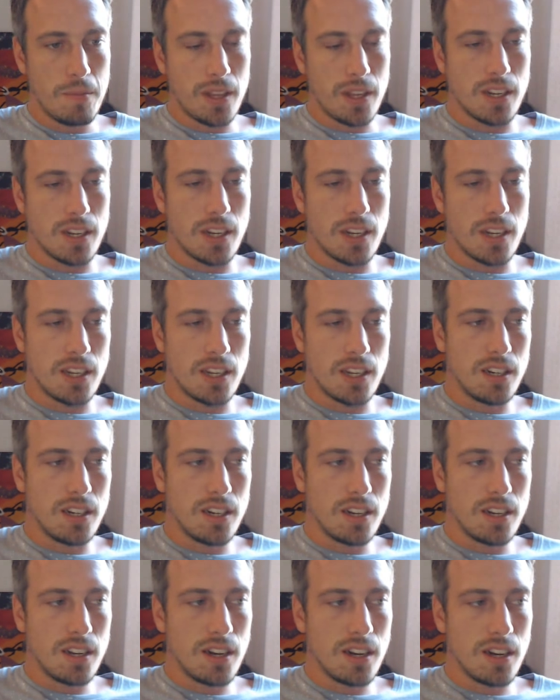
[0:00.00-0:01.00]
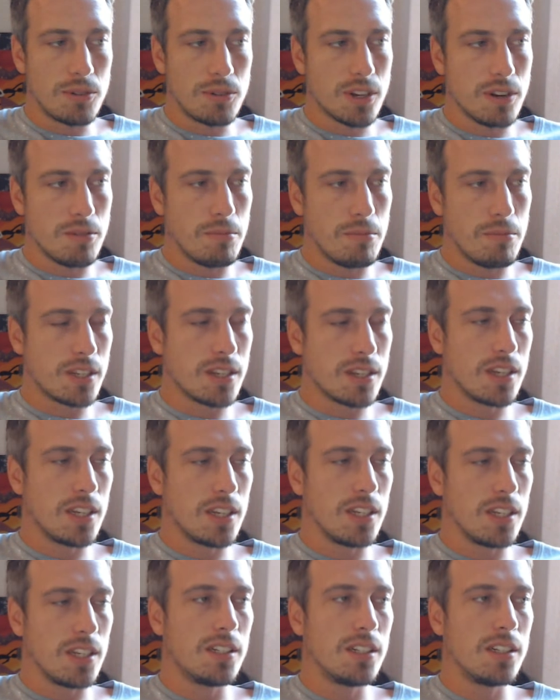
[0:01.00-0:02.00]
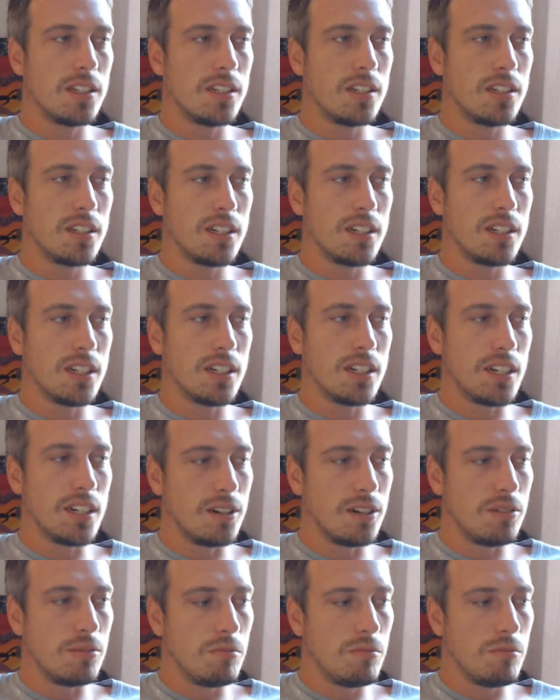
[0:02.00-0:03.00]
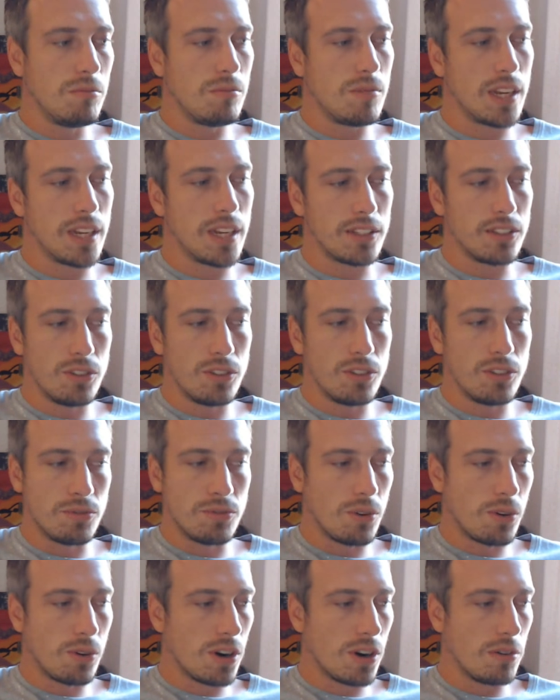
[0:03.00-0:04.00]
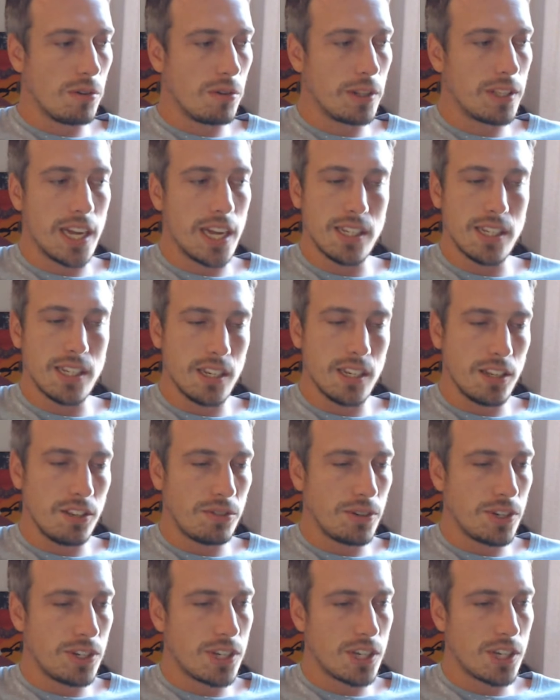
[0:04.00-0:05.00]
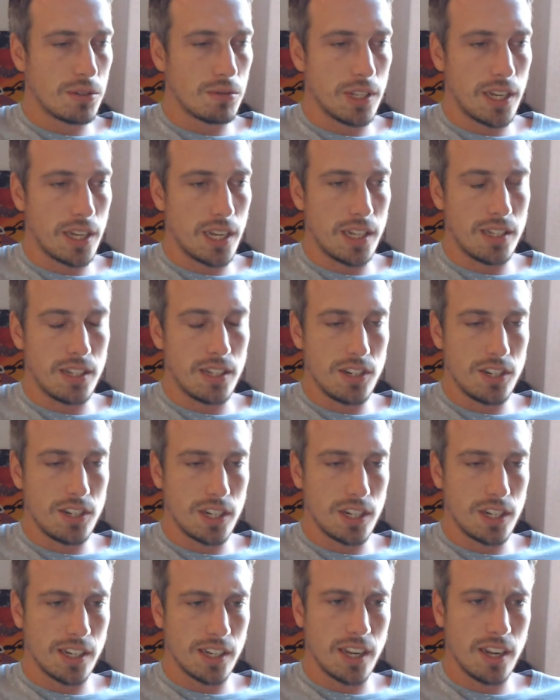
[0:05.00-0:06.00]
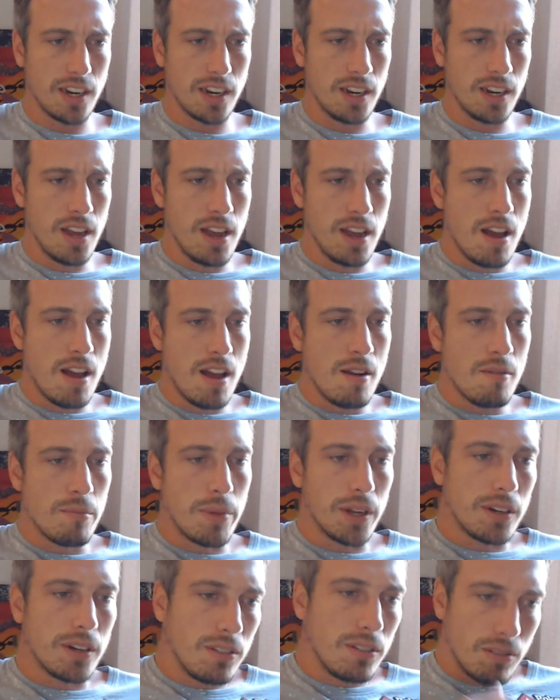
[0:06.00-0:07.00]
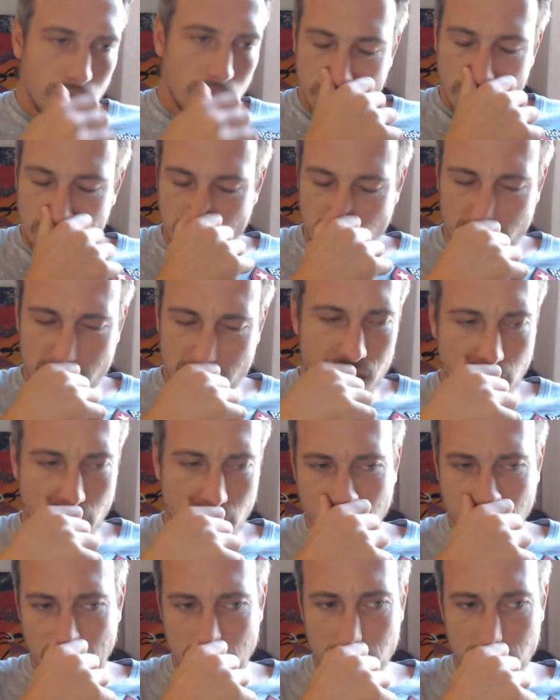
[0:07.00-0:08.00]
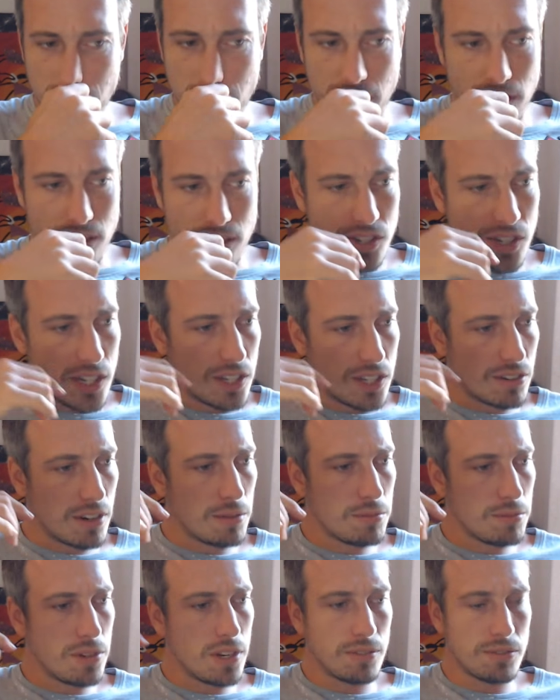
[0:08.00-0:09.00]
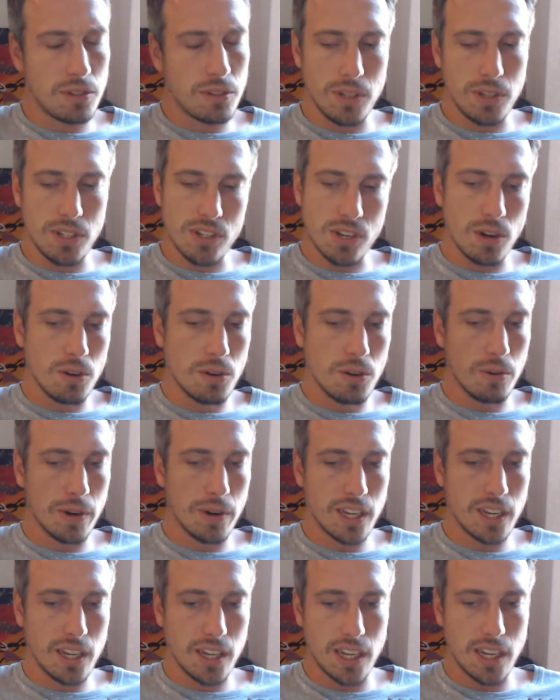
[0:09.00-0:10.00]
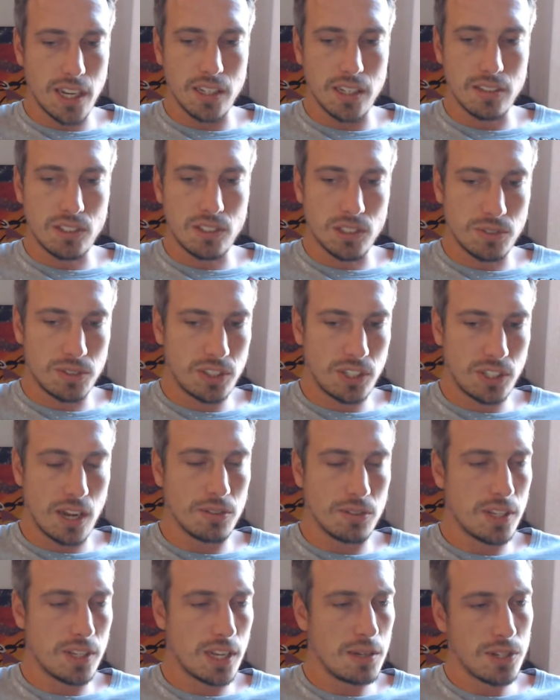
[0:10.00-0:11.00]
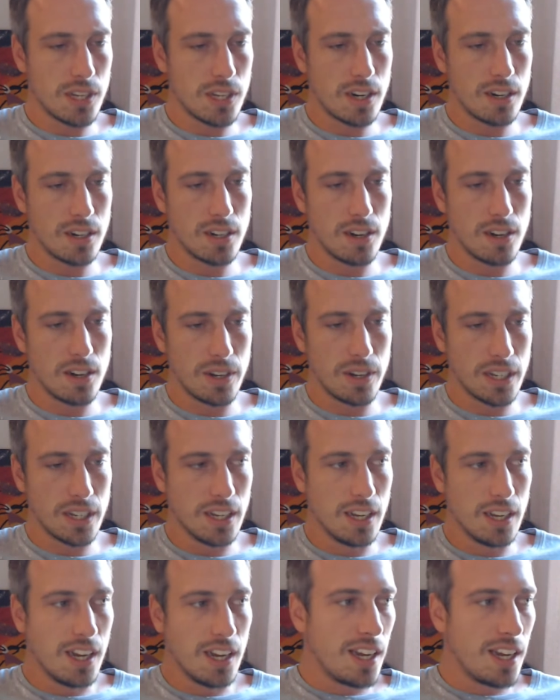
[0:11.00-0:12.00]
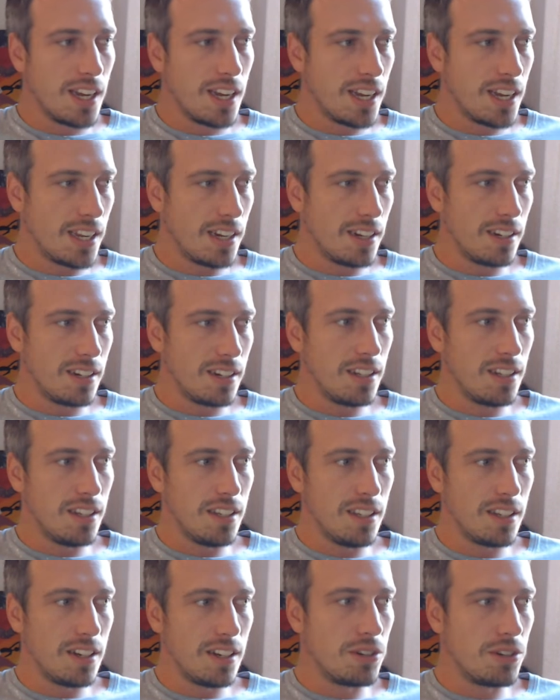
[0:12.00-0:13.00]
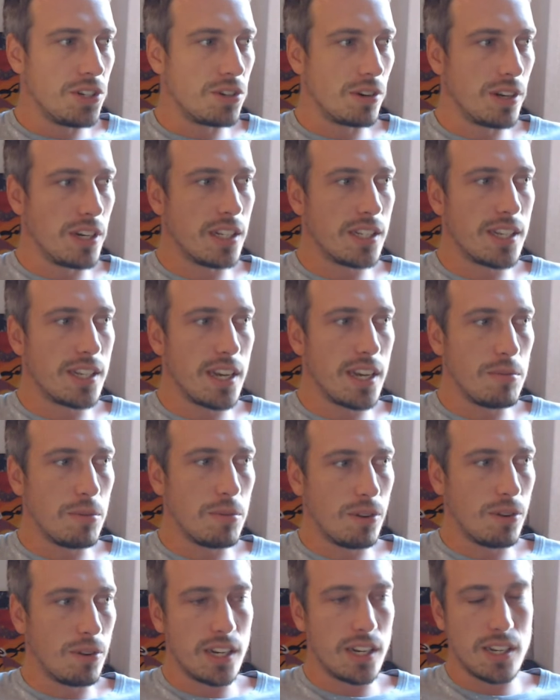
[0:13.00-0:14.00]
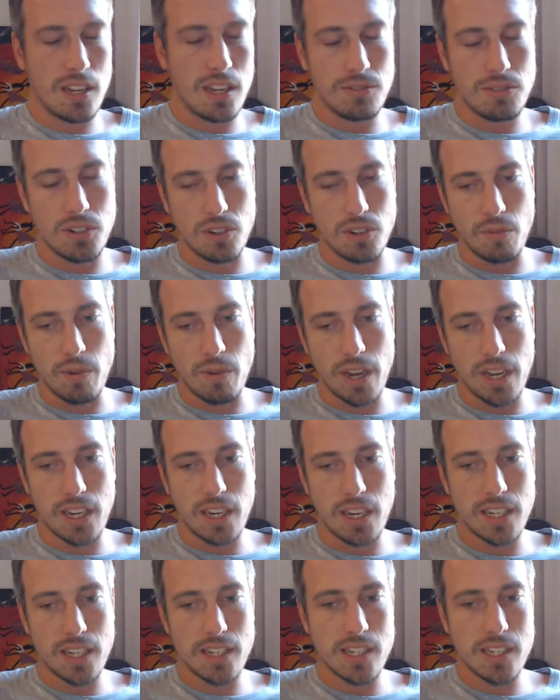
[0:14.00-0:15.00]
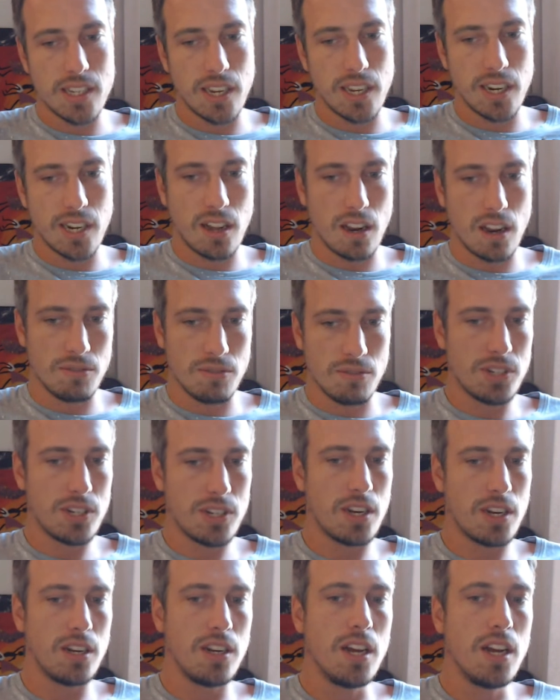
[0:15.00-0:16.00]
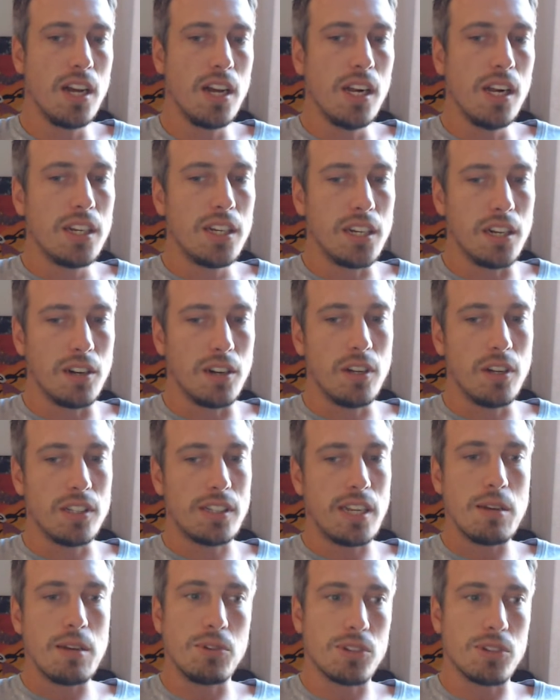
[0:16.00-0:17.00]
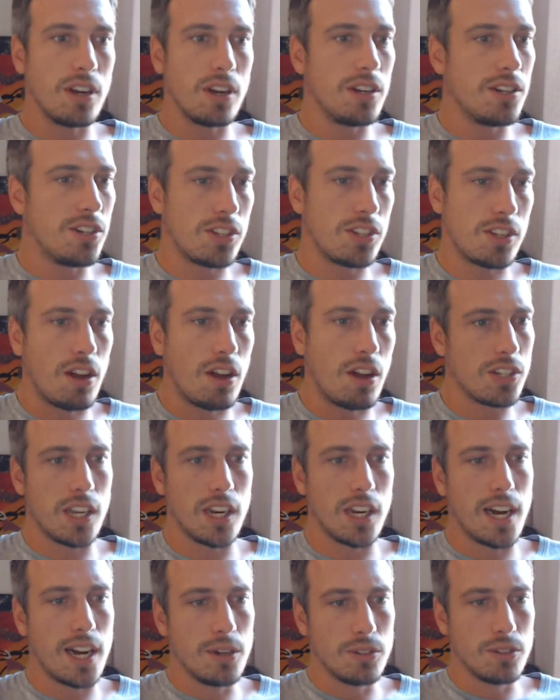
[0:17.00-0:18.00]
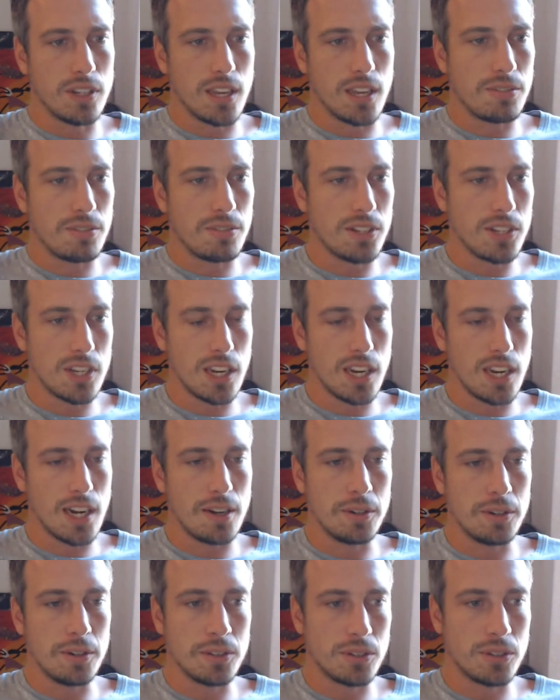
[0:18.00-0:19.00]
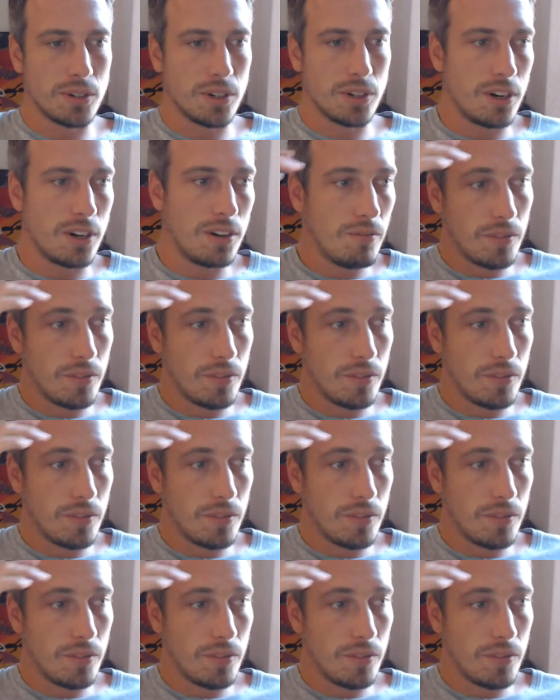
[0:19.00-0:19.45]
and then I was gonna mix in like 2-4 with anti, 3-6 with anti, shit like that. But with all the sitting out and all the seat scripts, you have to be so quick and to scout tables that are going. And, you know, you join the table, and then you have to join wait list, and then all of a sudden, you know, a table's going to just all sit out, and you have to sit out. Or,